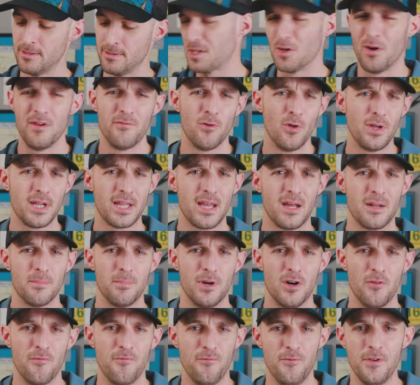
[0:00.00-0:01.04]
So I've only got
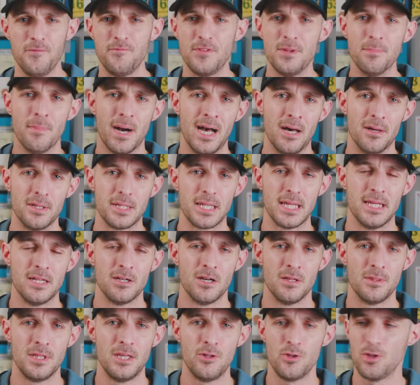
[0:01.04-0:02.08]
about 50 miles in
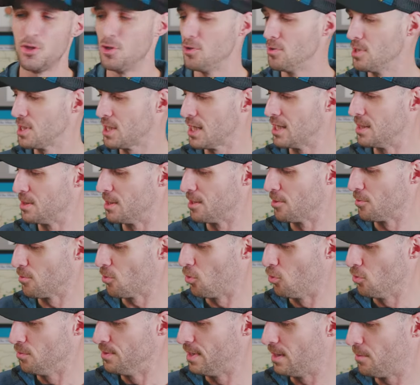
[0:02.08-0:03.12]
on these shoes, and they're
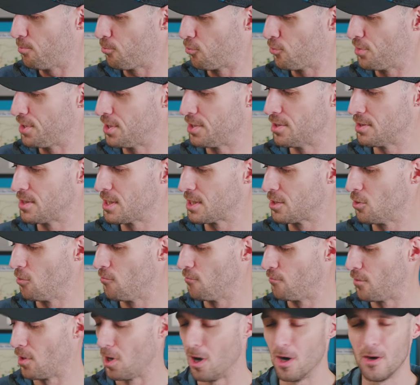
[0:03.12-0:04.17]
holding up pretty good so
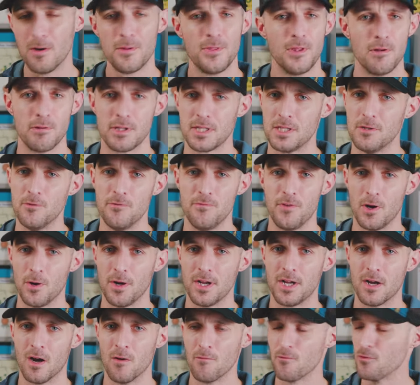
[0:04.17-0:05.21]
far. They're still
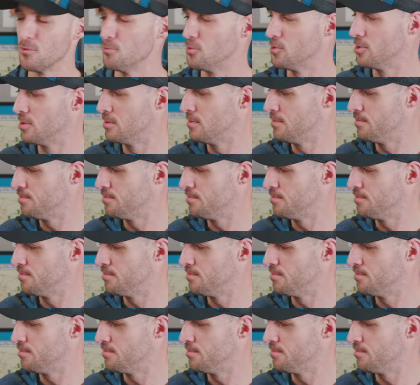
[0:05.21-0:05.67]
very comfortable.